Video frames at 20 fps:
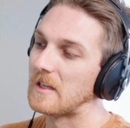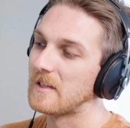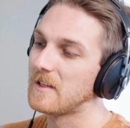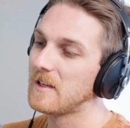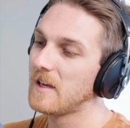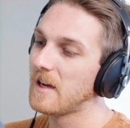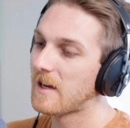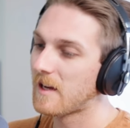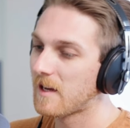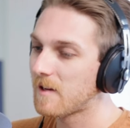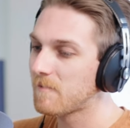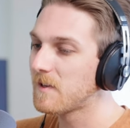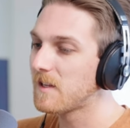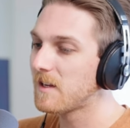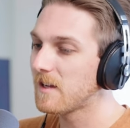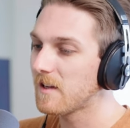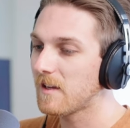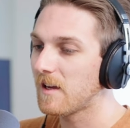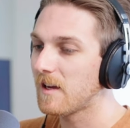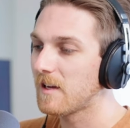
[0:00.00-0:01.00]
Yeah. I
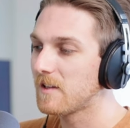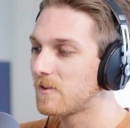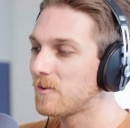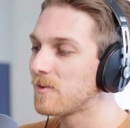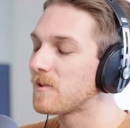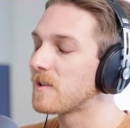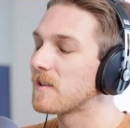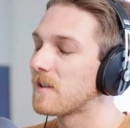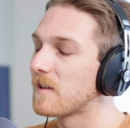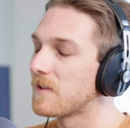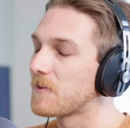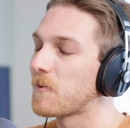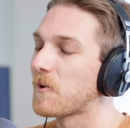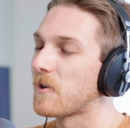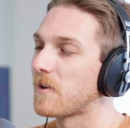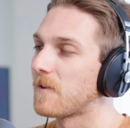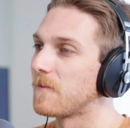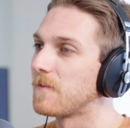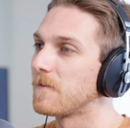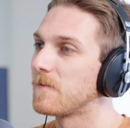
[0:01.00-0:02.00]
mean, I, I do think that's
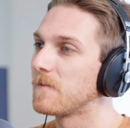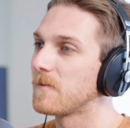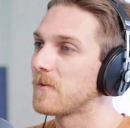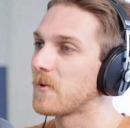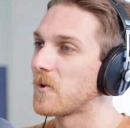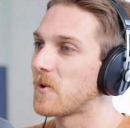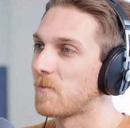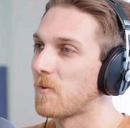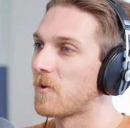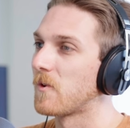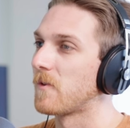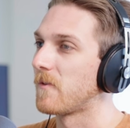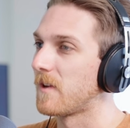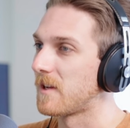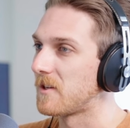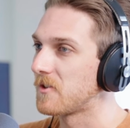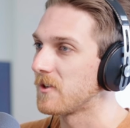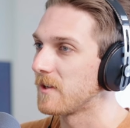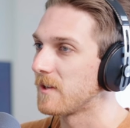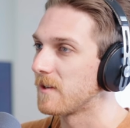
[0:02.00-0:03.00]
part of her
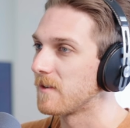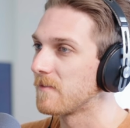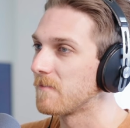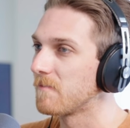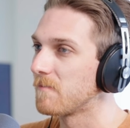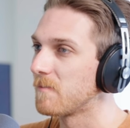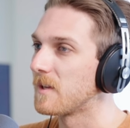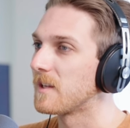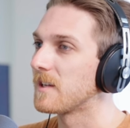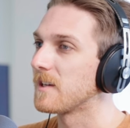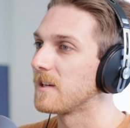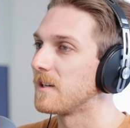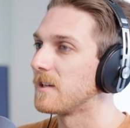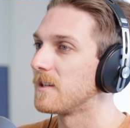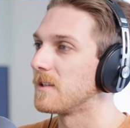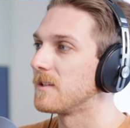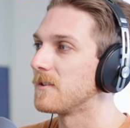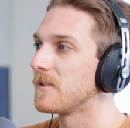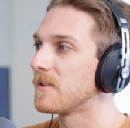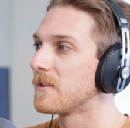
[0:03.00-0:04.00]
motivation
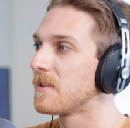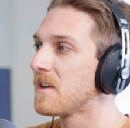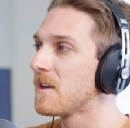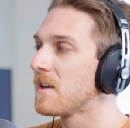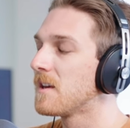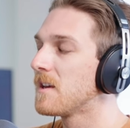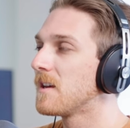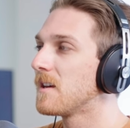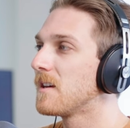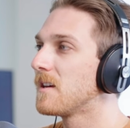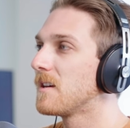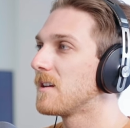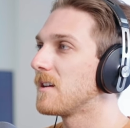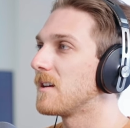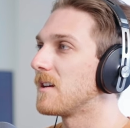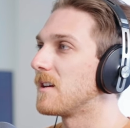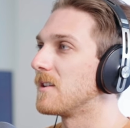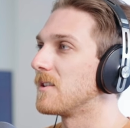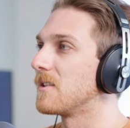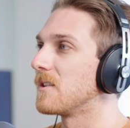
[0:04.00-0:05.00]
because
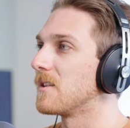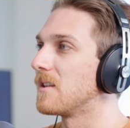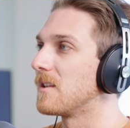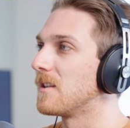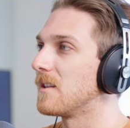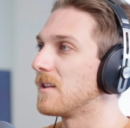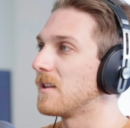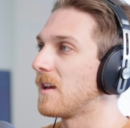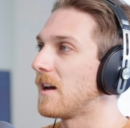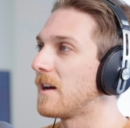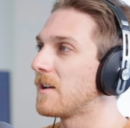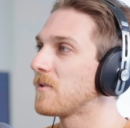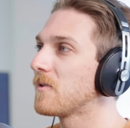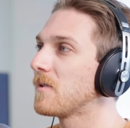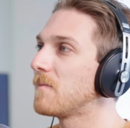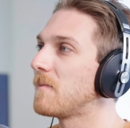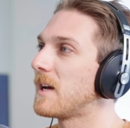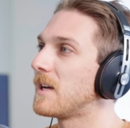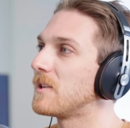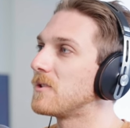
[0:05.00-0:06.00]
I
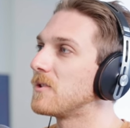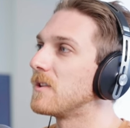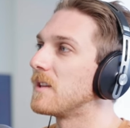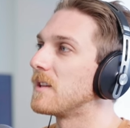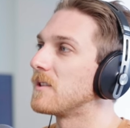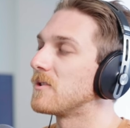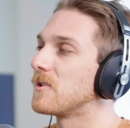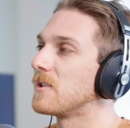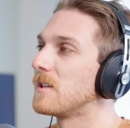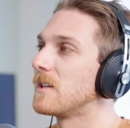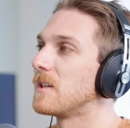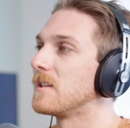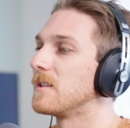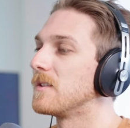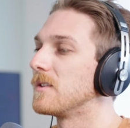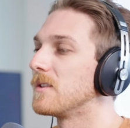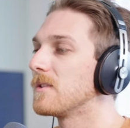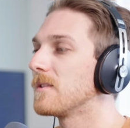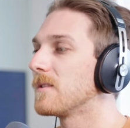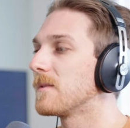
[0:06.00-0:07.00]
don't imagine that
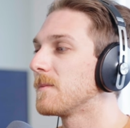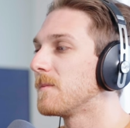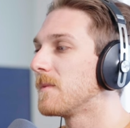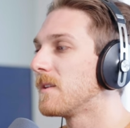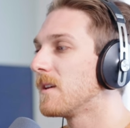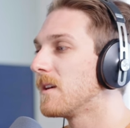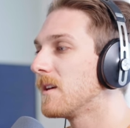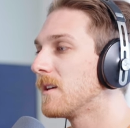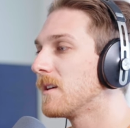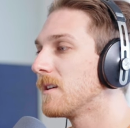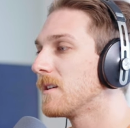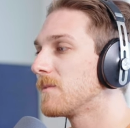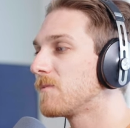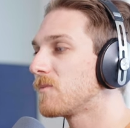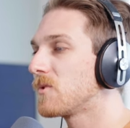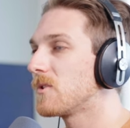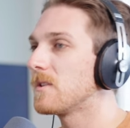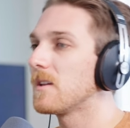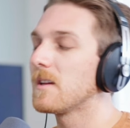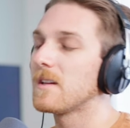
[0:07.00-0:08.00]
she's
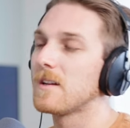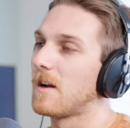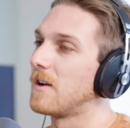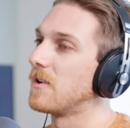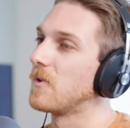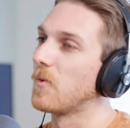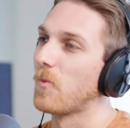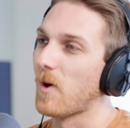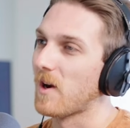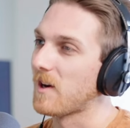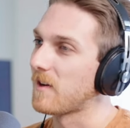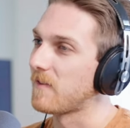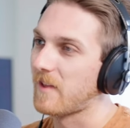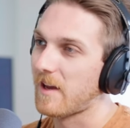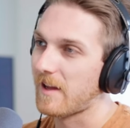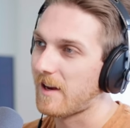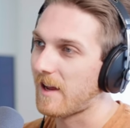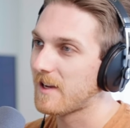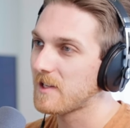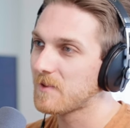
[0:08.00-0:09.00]
she's not unaware of
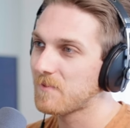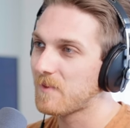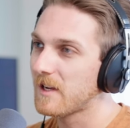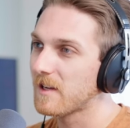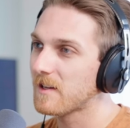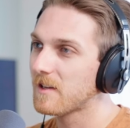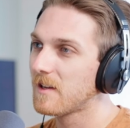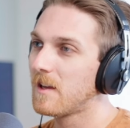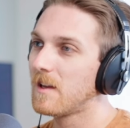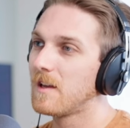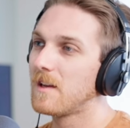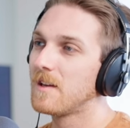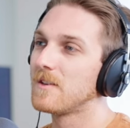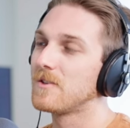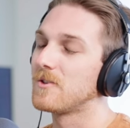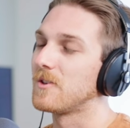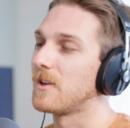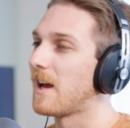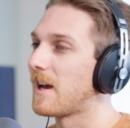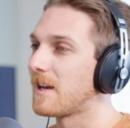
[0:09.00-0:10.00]
that aspect.
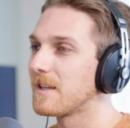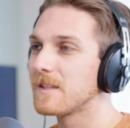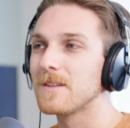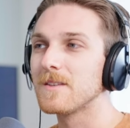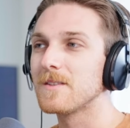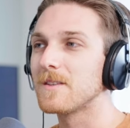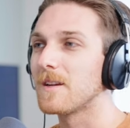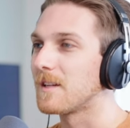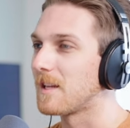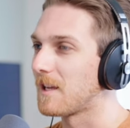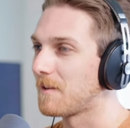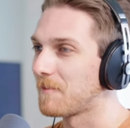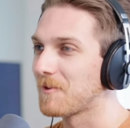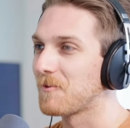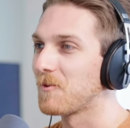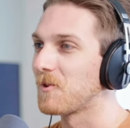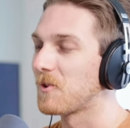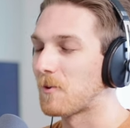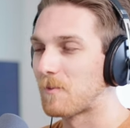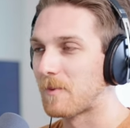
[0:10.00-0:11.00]
She has this
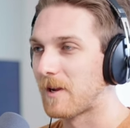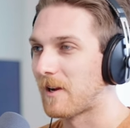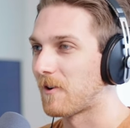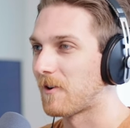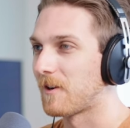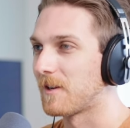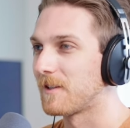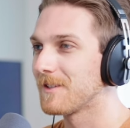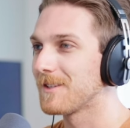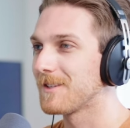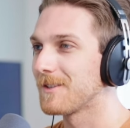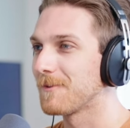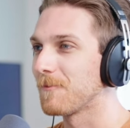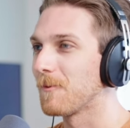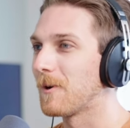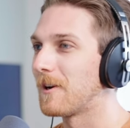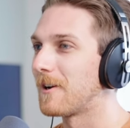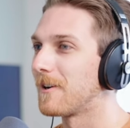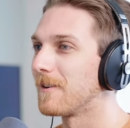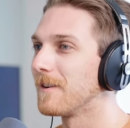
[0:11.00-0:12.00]
dynamic with her parents
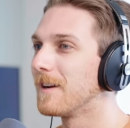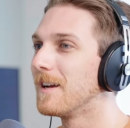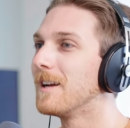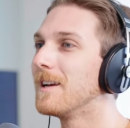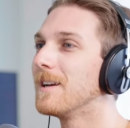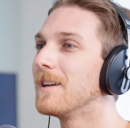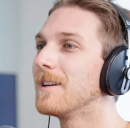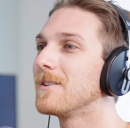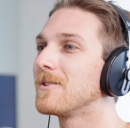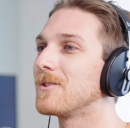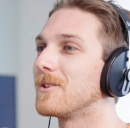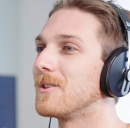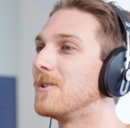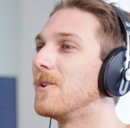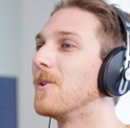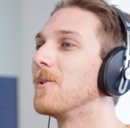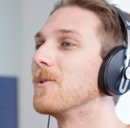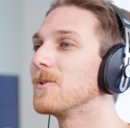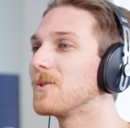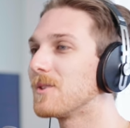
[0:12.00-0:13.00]
where she
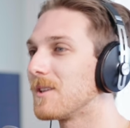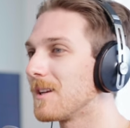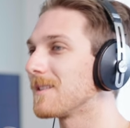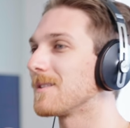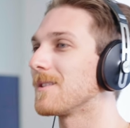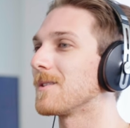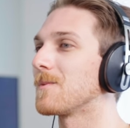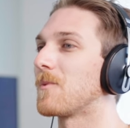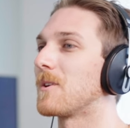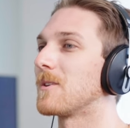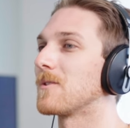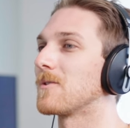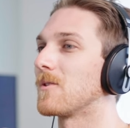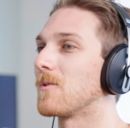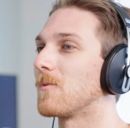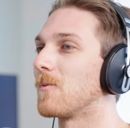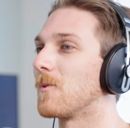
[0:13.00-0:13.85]
knows she has this pressure to